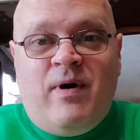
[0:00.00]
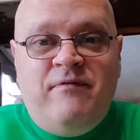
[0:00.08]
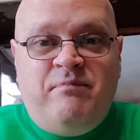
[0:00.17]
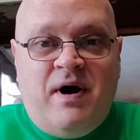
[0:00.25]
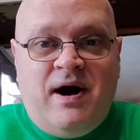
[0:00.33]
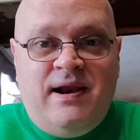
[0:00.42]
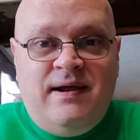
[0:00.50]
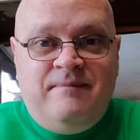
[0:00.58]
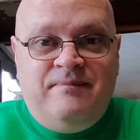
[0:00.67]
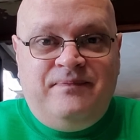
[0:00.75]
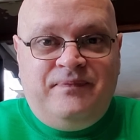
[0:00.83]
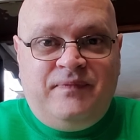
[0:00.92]
wife bought it,
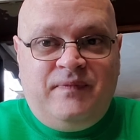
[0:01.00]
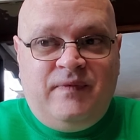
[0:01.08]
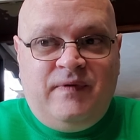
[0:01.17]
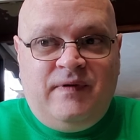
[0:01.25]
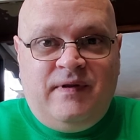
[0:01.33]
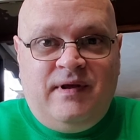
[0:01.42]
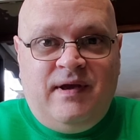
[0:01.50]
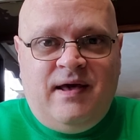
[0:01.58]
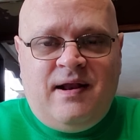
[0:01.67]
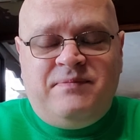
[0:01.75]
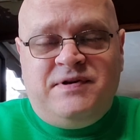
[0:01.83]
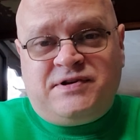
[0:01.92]

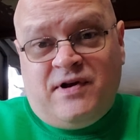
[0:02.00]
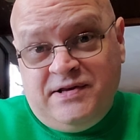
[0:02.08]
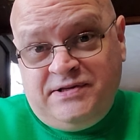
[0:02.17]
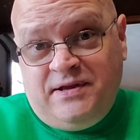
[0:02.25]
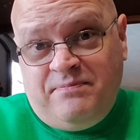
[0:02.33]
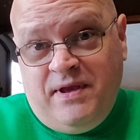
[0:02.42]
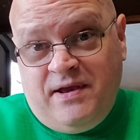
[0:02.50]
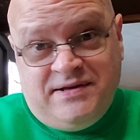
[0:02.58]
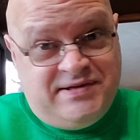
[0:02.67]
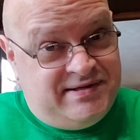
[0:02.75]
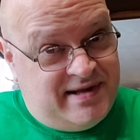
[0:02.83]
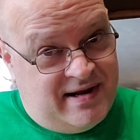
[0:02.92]
and I'm disgusted
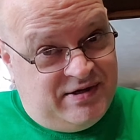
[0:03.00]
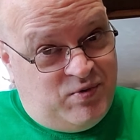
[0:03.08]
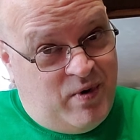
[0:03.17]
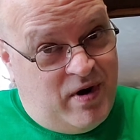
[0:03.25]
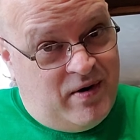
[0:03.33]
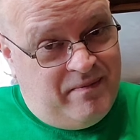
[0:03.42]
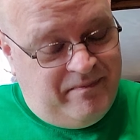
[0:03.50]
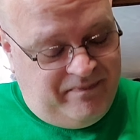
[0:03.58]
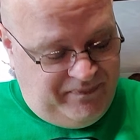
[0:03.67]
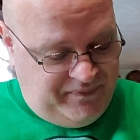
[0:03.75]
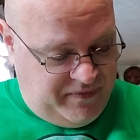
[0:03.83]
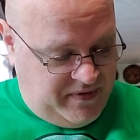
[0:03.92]
because it's not a sweater.
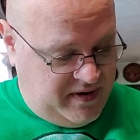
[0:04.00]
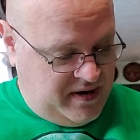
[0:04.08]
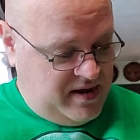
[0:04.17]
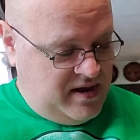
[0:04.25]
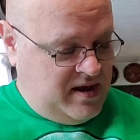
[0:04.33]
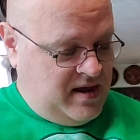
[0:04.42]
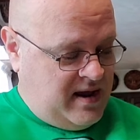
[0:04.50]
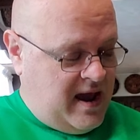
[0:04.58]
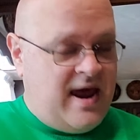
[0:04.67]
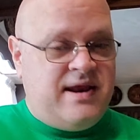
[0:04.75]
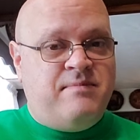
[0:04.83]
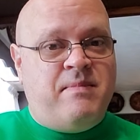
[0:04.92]

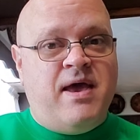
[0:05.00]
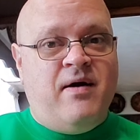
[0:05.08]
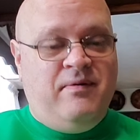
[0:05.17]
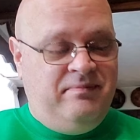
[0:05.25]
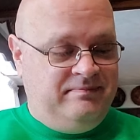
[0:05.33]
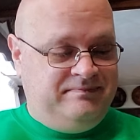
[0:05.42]
Got it in the mail.